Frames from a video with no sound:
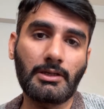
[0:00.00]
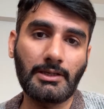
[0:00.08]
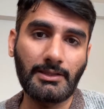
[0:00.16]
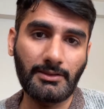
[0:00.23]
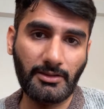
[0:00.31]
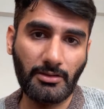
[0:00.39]

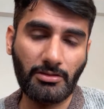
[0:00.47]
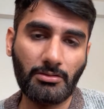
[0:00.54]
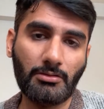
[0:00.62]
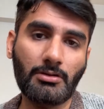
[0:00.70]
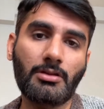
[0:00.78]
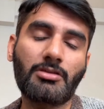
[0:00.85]
In this
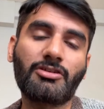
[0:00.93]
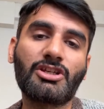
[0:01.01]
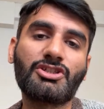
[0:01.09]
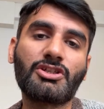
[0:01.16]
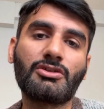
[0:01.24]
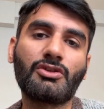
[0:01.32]

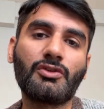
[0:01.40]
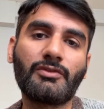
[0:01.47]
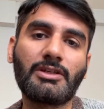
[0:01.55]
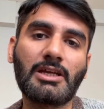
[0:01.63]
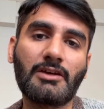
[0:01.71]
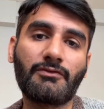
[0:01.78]
station, you
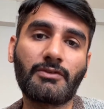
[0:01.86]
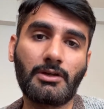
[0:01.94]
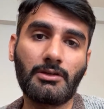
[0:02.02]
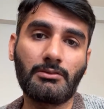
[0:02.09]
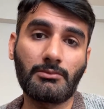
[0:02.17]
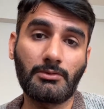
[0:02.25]
will have
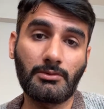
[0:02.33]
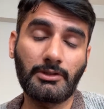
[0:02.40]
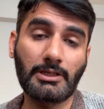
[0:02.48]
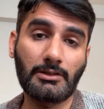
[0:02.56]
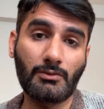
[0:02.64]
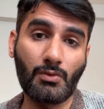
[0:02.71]
in
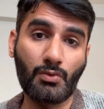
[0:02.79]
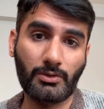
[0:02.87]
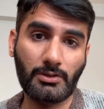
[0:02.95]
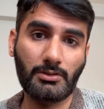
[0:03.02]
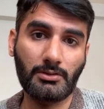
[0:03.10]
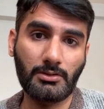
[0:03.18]
the
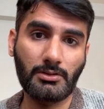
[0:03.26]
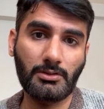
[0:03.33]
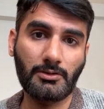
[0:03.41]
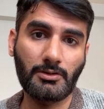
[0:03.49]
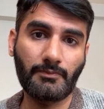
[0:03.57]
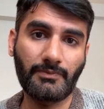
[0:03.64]
long
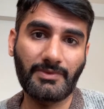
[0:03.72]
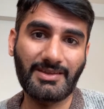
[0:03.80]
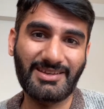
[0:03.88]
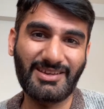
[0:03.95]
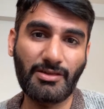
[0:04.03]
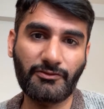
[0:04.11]

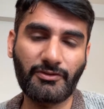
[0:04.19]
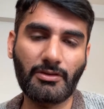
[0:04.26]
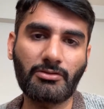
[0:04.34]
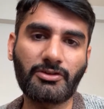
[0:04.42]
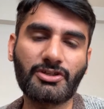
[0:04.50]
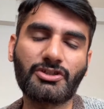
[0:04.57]
history
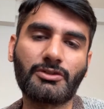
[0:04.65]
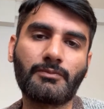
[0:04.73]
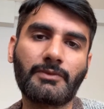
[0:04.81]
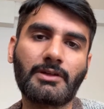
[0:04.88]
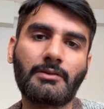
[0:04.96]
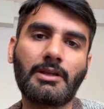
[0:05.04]
station,
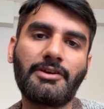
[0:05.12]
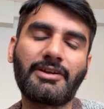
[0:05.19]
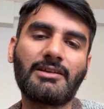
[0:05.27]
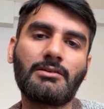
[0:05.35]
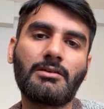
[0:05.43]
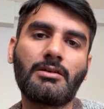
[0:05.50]

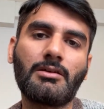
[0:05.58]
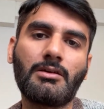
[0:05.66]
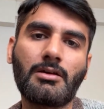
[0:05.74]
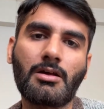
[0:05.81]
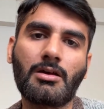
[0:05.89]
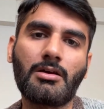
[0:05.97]
clinical
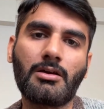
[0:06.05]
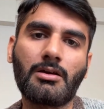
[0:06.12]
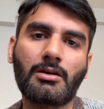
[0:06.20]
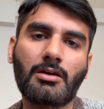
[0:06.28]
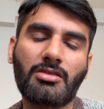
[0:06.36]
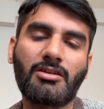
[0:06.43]

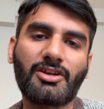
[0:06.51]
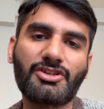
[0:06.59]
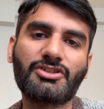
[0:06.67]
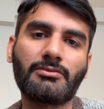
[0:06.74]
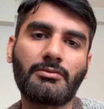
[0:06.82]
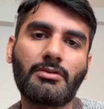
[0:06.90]

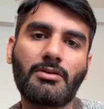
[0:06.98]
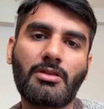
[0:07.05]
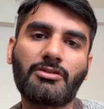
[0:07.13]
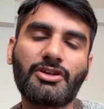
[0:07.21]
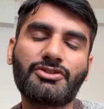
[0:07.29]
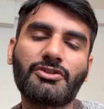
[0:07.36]
consultation
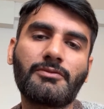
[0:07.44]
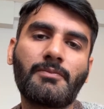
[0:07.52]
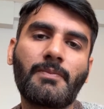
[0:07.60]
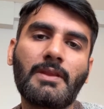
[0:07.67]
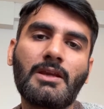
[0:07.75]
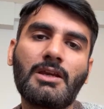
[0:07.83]
station,
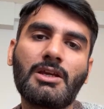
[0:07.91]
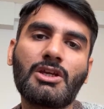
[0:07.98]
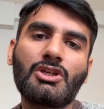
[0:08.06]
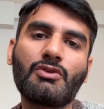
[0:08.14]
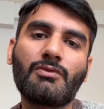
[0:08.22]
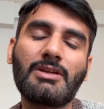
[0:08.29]

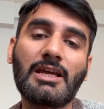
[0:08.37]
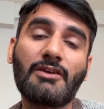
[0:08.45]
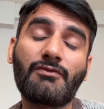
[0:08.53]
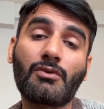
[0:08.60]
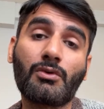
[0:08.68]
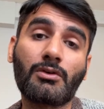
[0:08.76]
you will
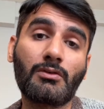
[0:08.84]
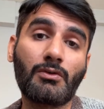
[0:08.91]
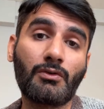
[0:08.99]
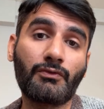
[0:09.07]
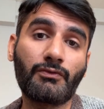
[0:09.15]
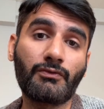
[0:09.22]
have
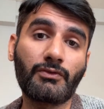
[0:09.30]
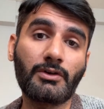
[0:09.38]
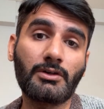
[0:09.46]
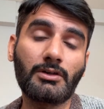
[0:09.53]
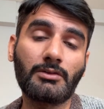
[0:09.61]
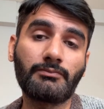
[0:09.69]
total
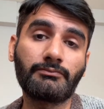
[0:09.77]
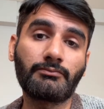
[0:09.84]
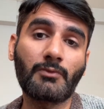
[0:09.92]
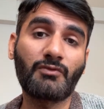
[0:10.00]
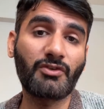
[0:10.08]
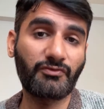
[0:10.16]
of
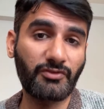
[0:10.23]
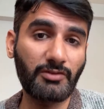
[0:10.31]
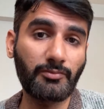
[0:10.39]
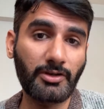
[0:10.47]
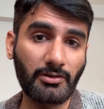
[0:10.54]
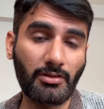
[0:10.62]

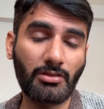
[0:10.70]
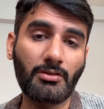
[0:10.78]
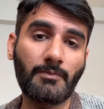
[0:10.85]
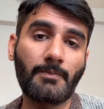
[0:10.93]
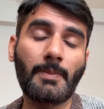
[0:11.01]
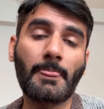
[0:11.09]
15 minutes
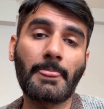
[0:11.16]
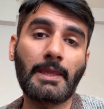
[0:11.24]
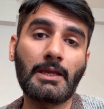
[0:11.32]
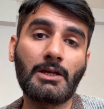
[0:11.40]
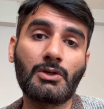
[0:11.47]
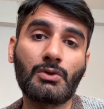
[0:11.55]

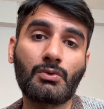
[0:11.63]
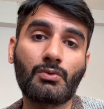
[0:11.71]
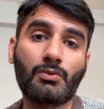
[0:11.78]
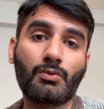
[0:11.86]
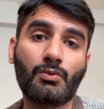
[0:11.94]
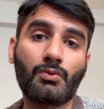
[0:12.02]

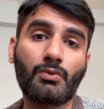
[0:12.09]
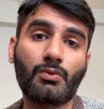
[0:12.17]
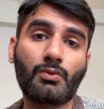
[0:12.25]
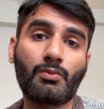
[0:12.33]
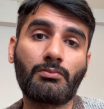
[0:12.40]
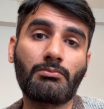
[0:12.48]

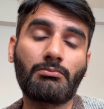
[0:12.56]
to